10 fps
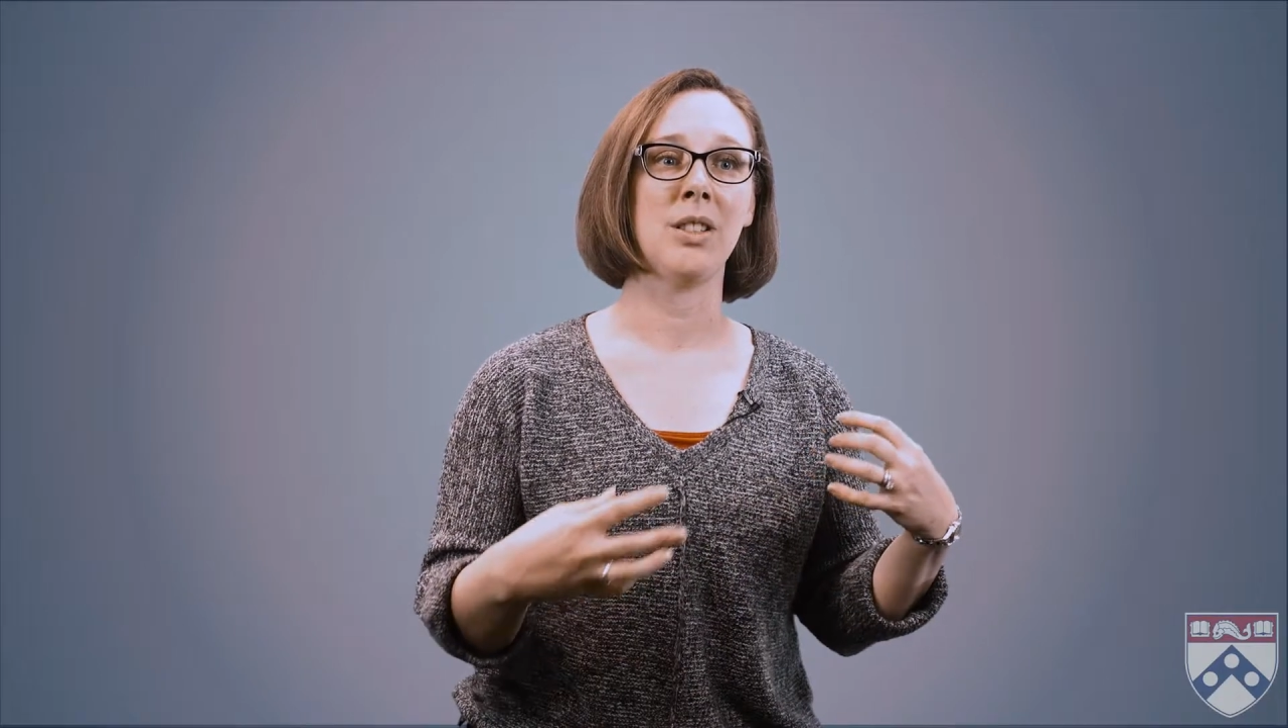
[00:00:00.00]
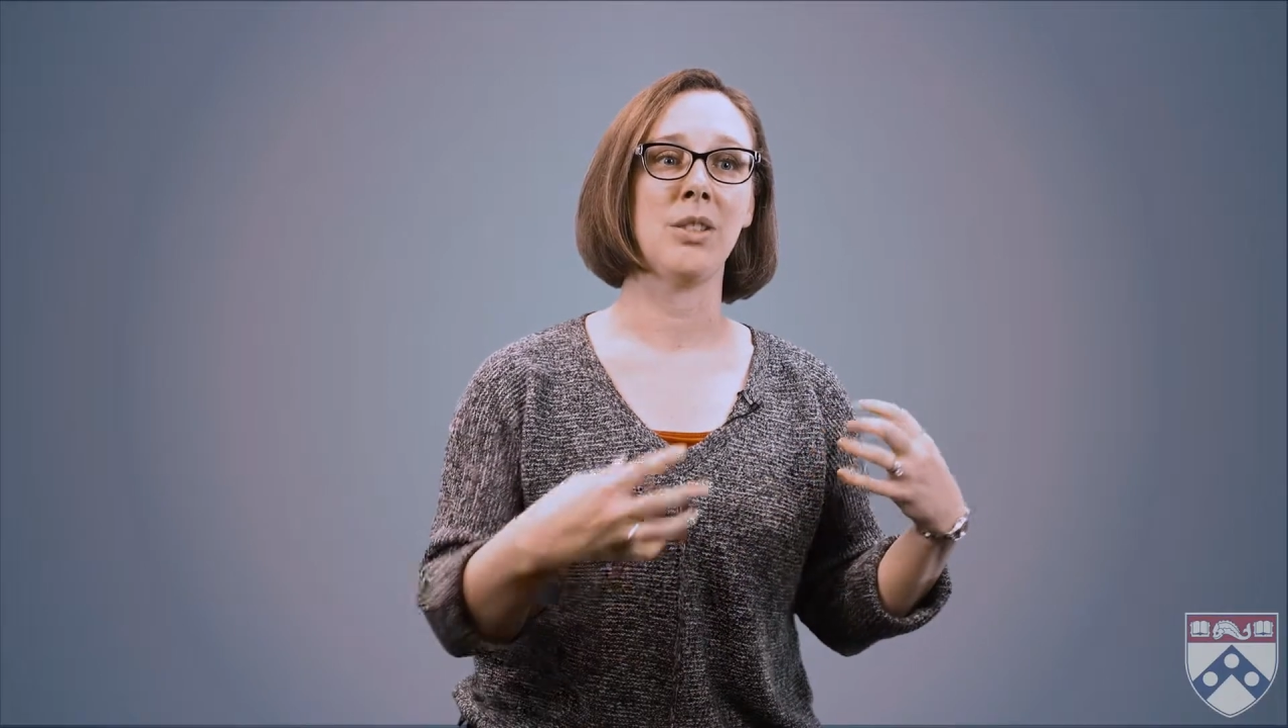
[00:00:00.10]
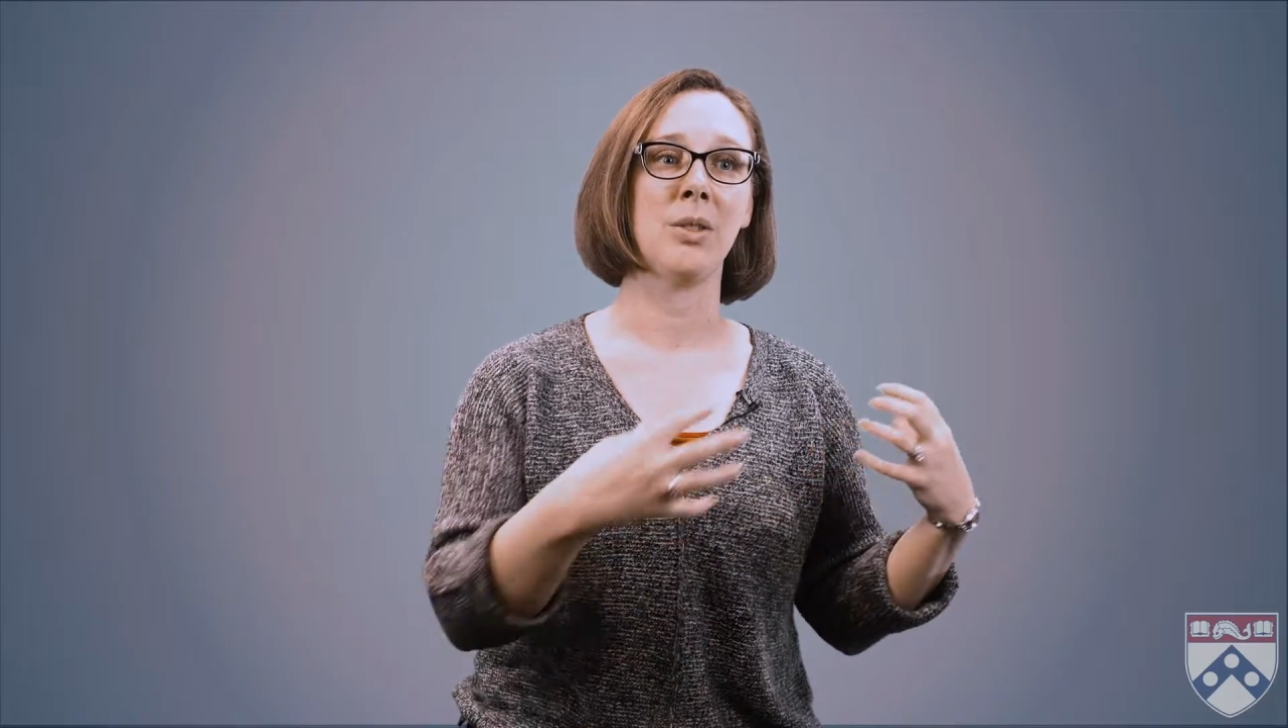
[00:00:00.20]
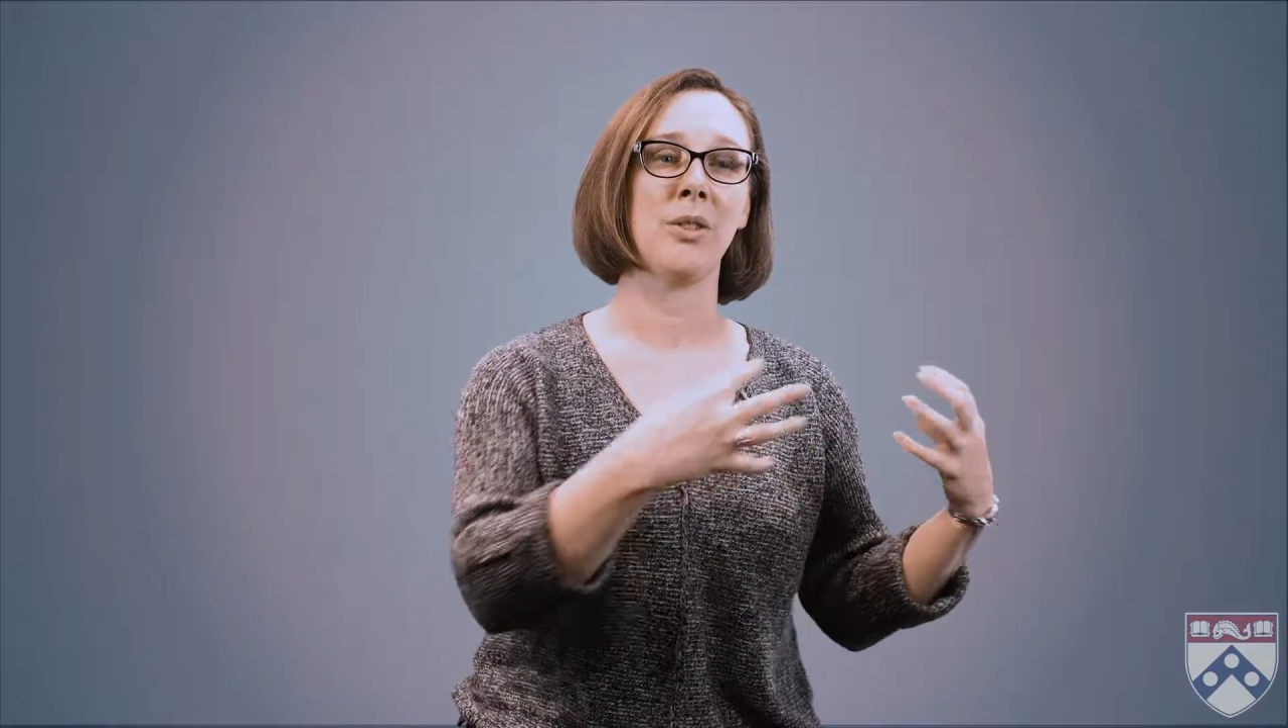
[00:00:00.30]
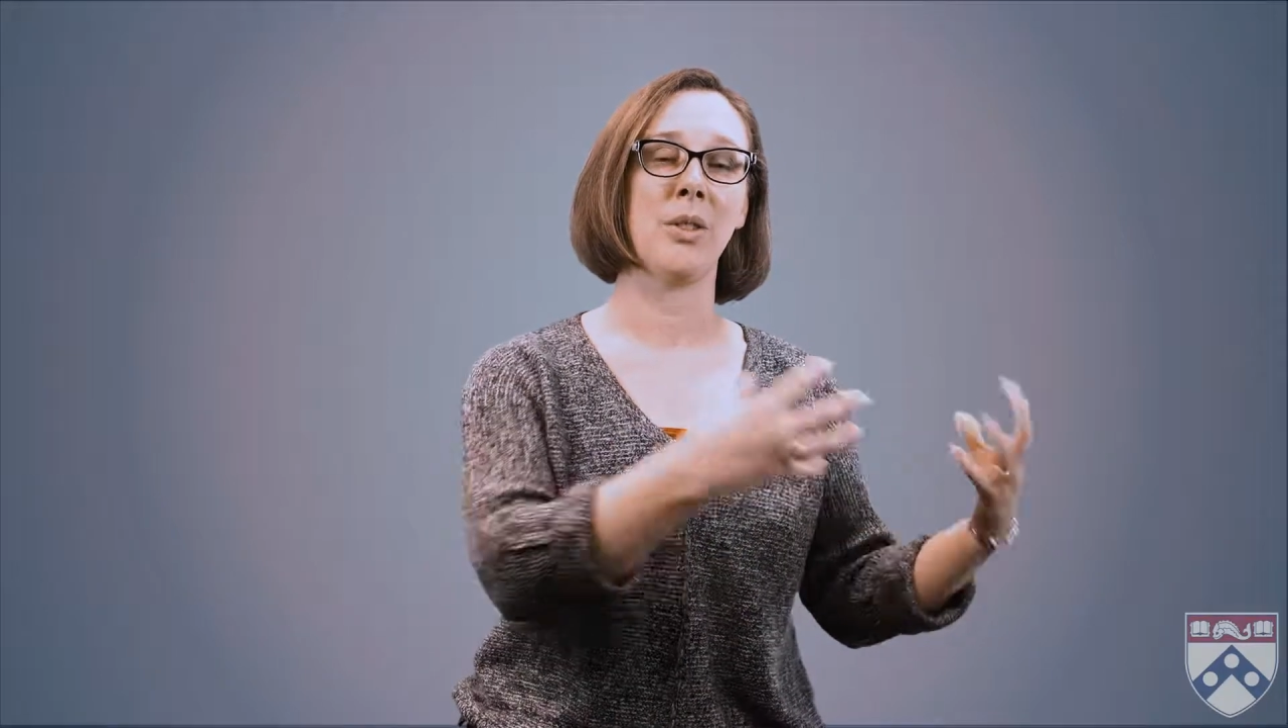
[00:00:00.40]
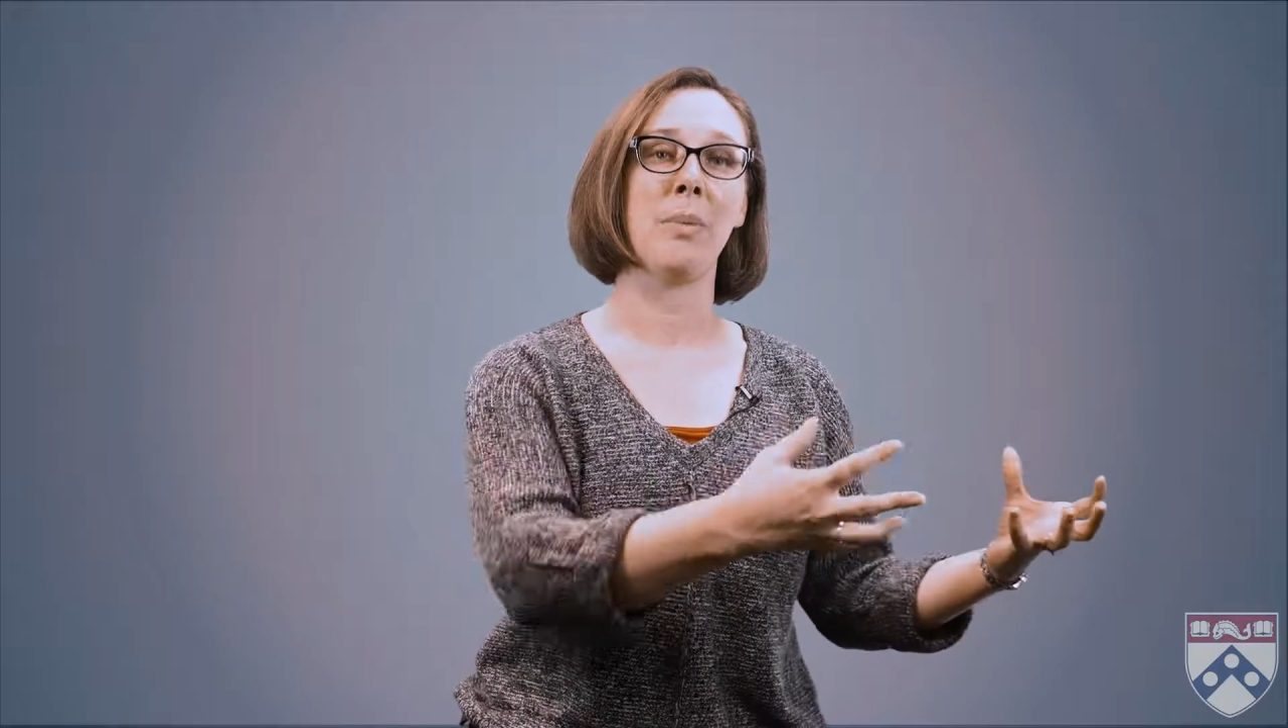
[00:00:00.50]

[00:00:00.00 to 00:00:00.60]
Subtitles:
sort of the